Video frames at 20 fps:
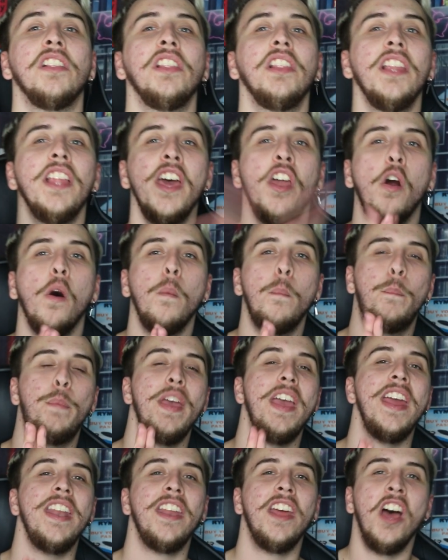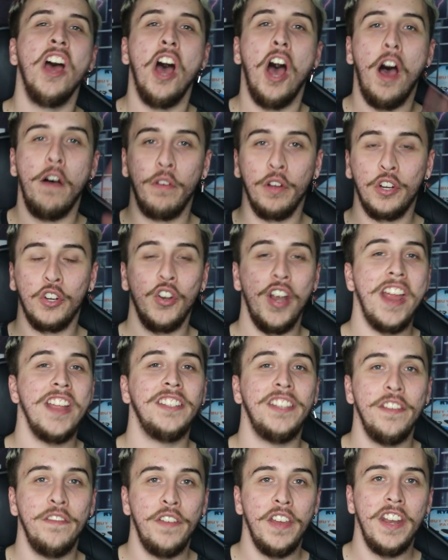little bit of a
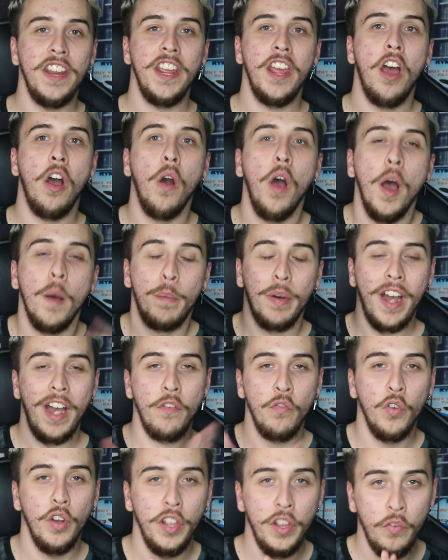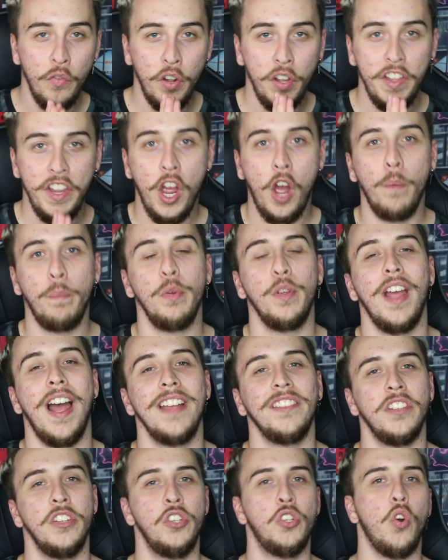crazy video, but I really, really hope you
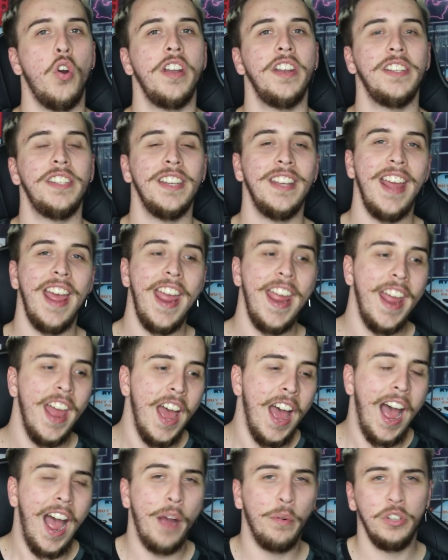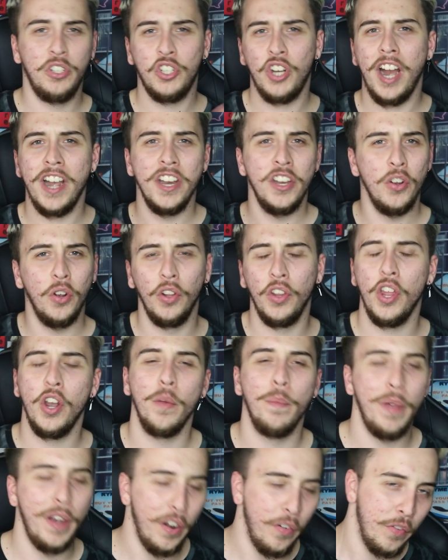guys enjoyed it today. I was trying to do a little
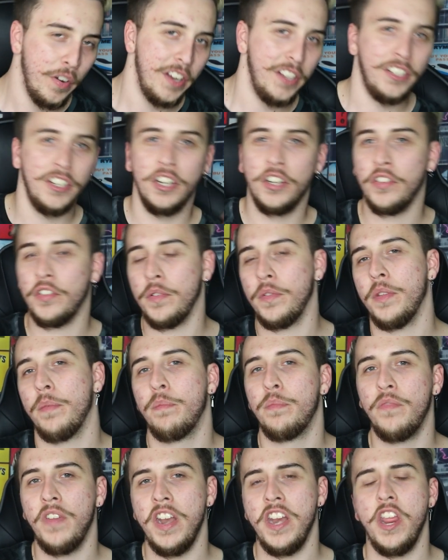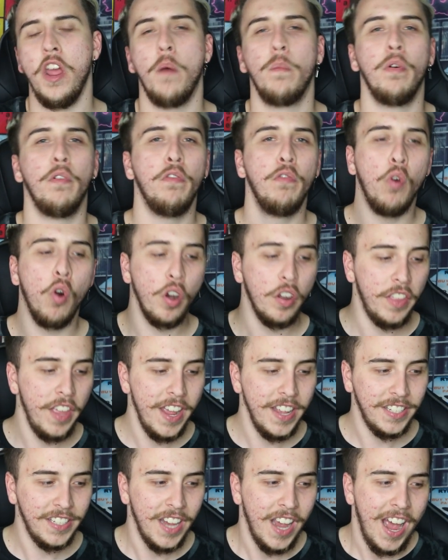bit of research from the video before
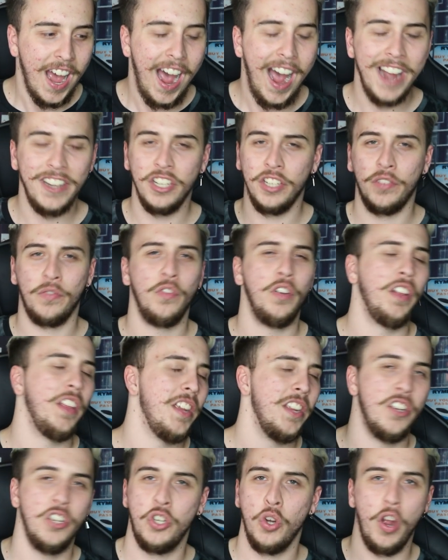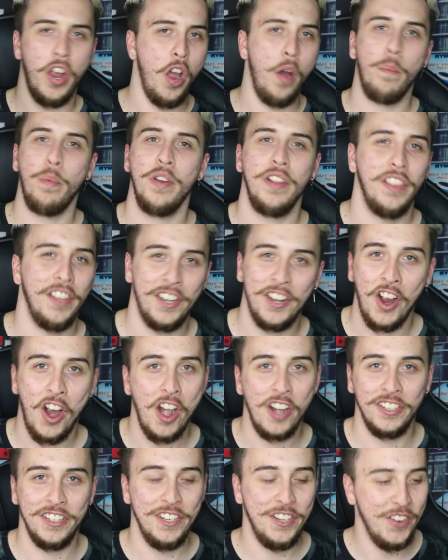this. I just really enjoy opening the
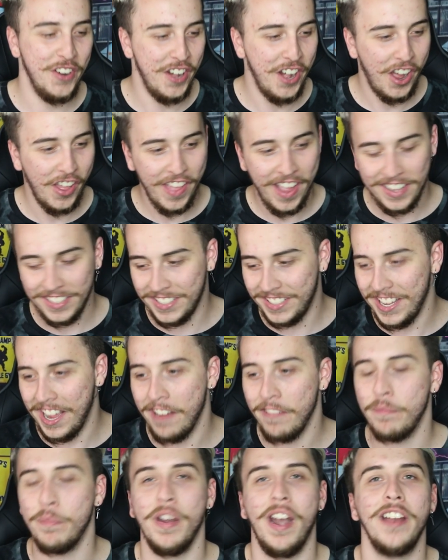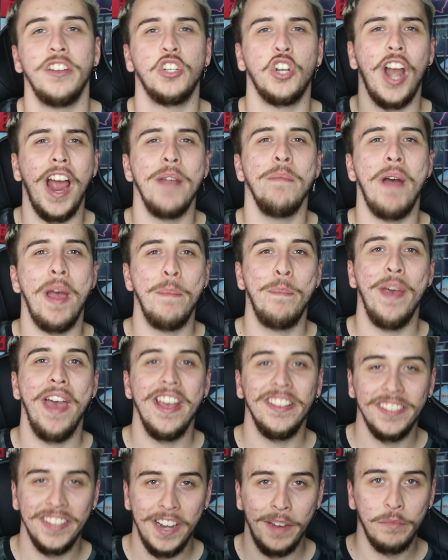cards and doing all that stuff, but I tried my
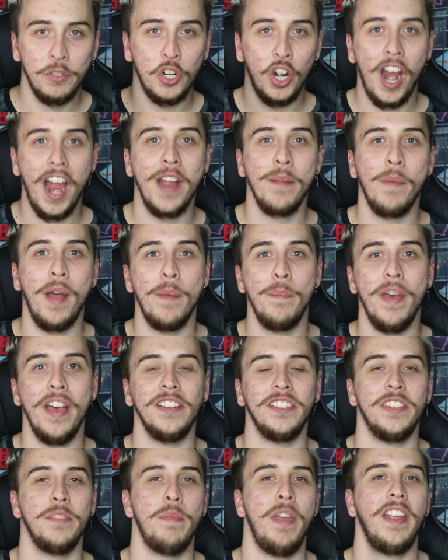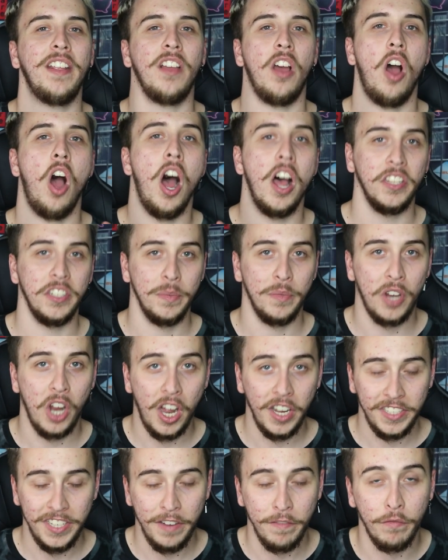best and I'm trying my best to make awesome
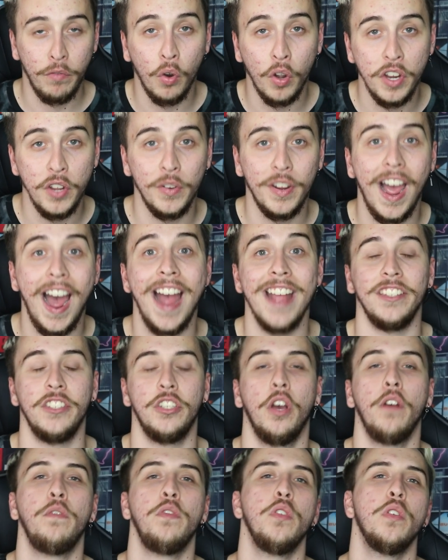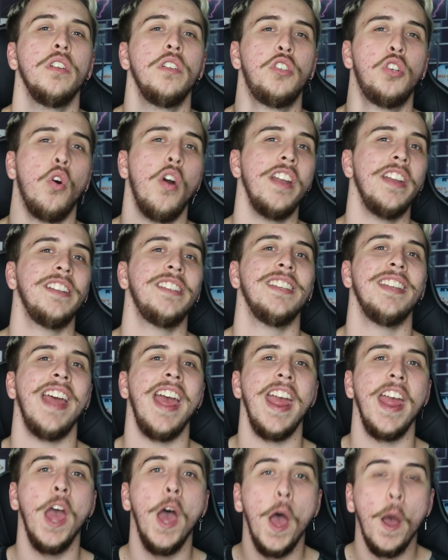content for you guys. So if you enjoyed it
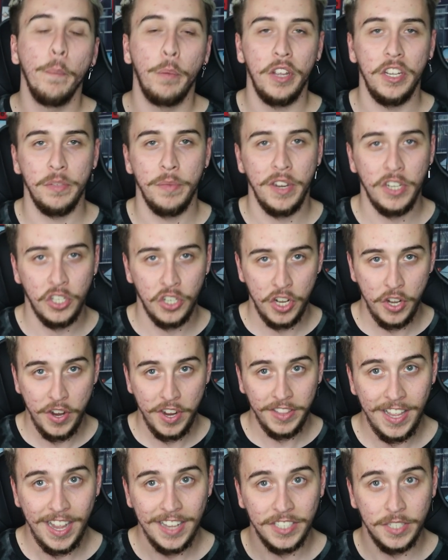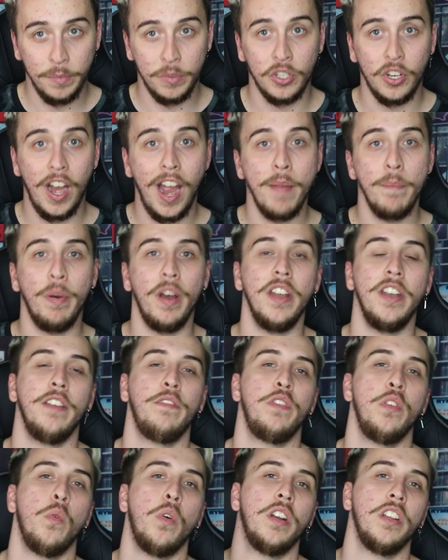today, please make sure you that subscribe button
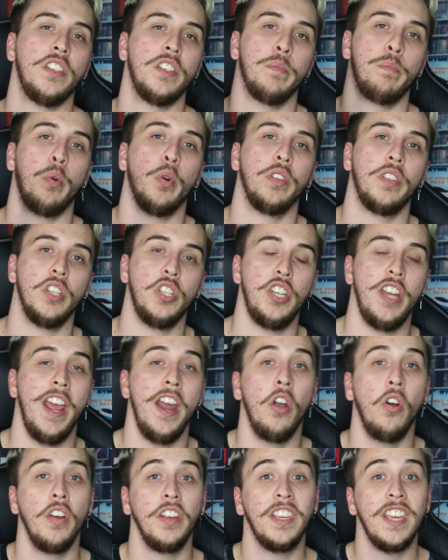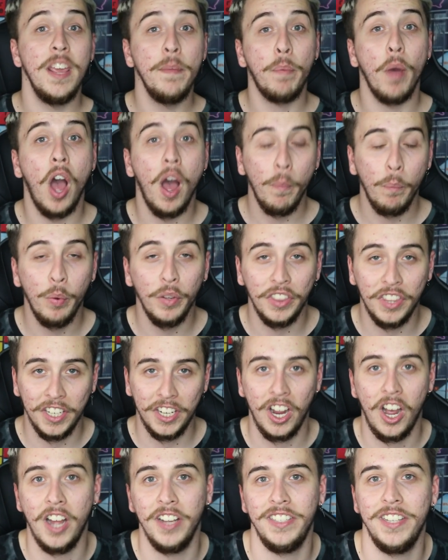if you wanna support the channel and keep up with the
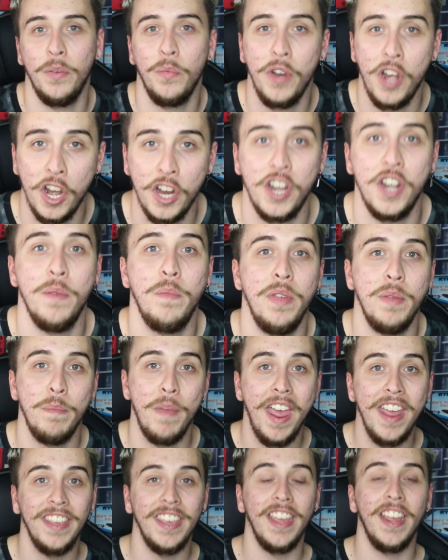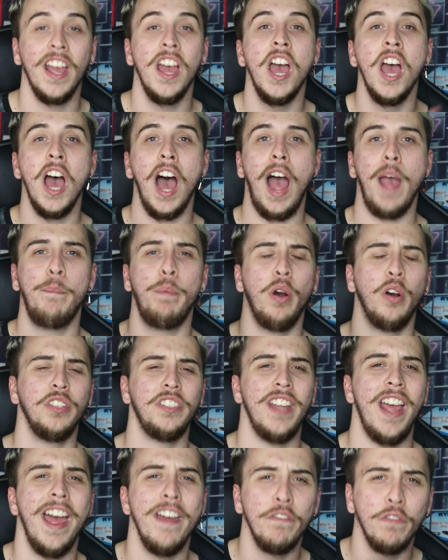content we are gonna be making. I
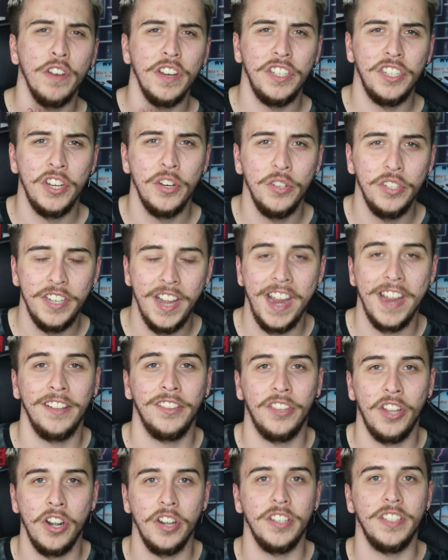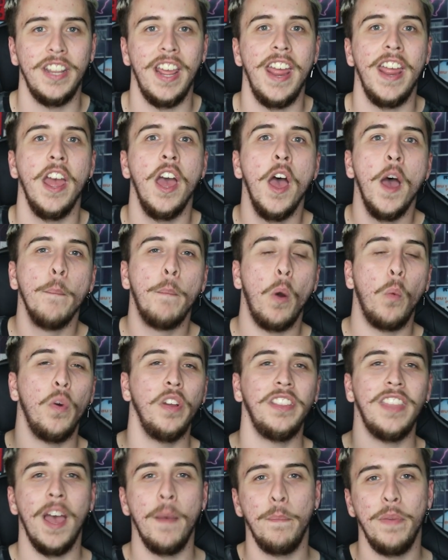post every Tuesday and Thursday, but
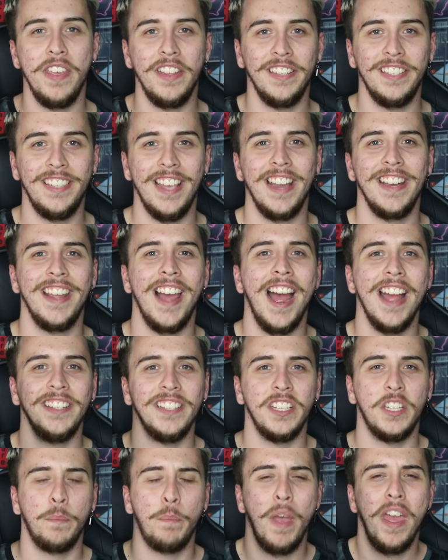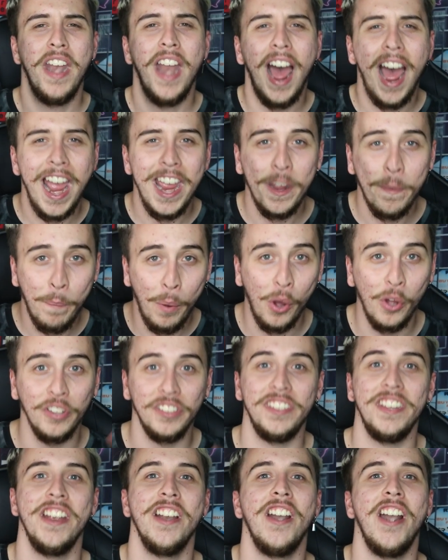with that being said, guys, it's been Ike
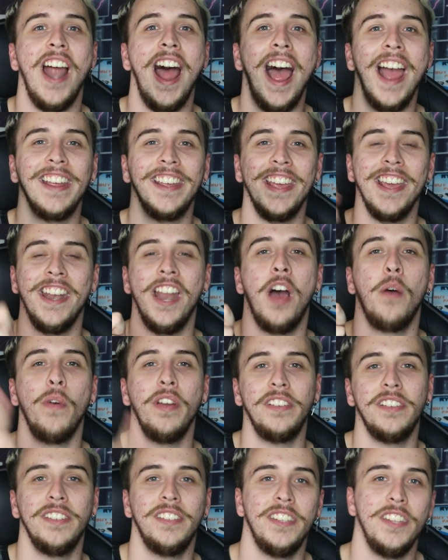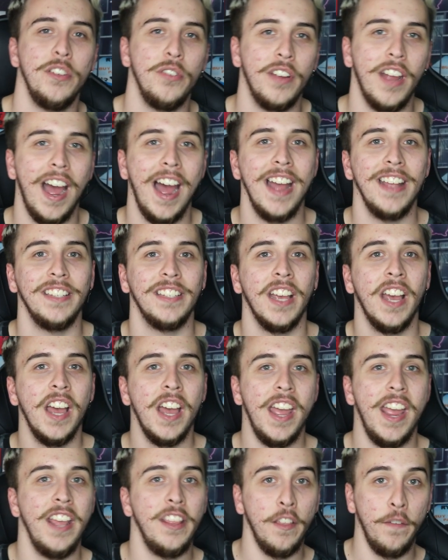Pulls here. I cannot wait to see you guys
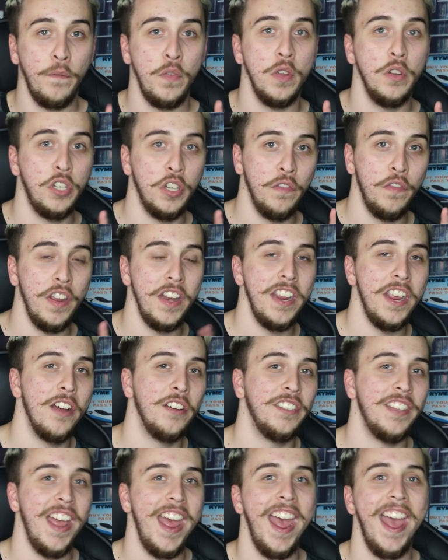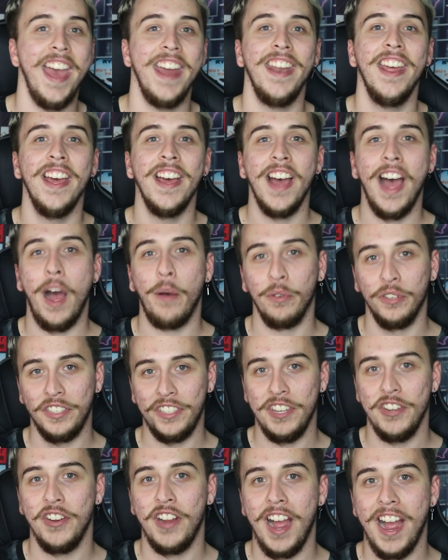in the future videos ahead. I will
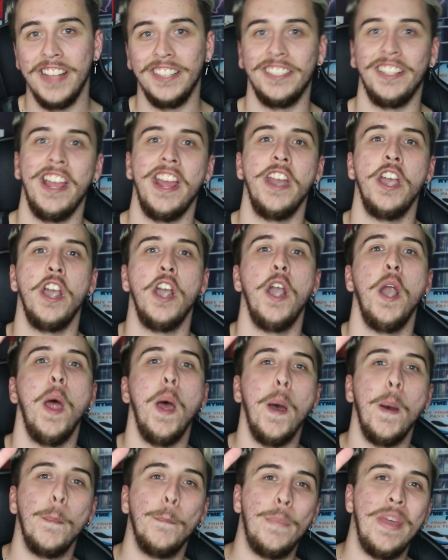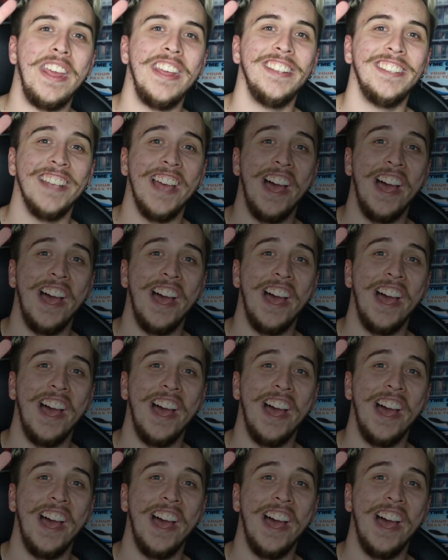see you guys later. Peace